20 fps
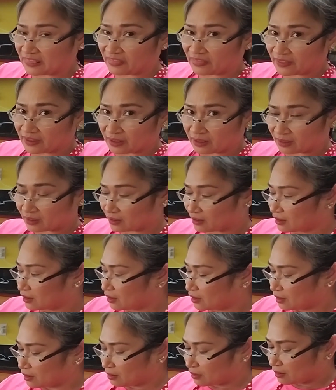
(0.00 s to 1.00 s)
thick.
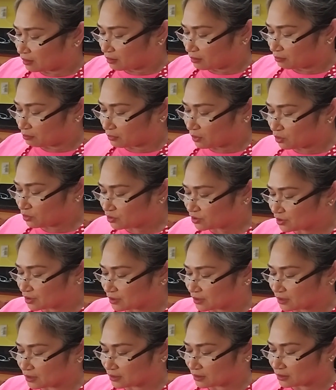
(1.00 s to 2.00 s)

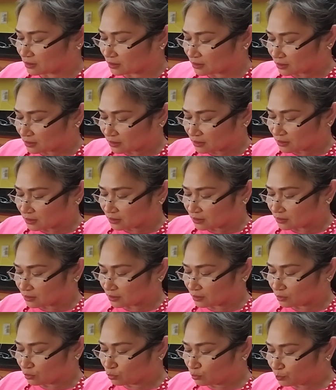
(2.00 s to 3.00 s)
Mostly the
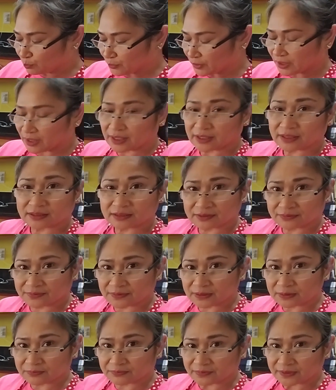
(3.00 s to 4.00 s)
lumpia in the
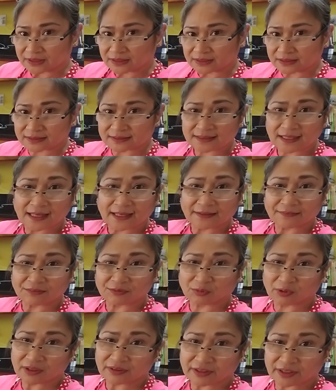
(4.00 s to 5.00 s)
Philippines,
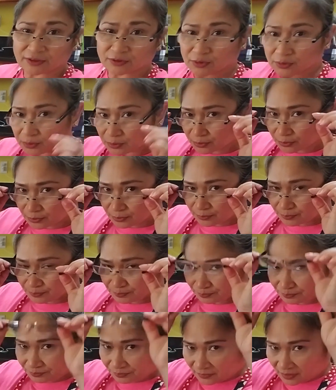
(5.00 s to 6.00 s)
what they do,
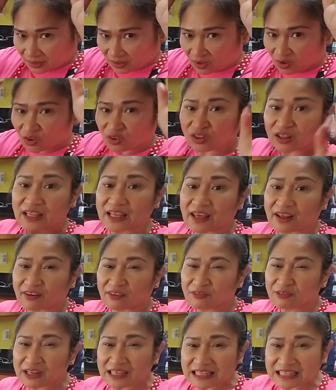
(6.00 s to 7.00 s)
only a
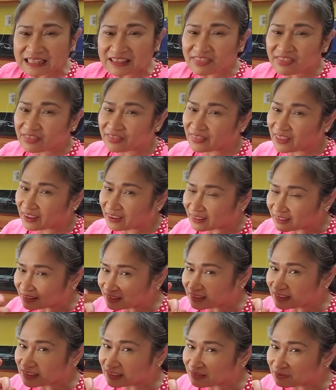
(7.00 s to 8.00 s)
really
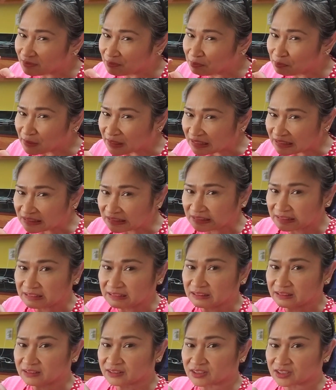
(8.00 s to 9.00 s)
tiny meat in
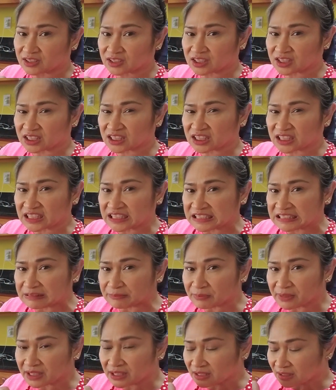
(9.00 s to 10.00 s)
it, just skinny
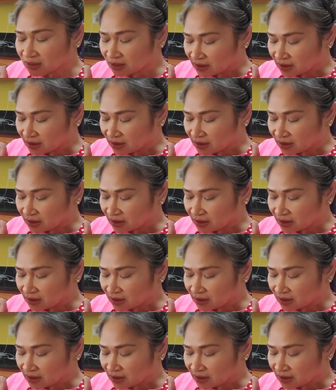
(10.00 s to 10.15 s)
meat,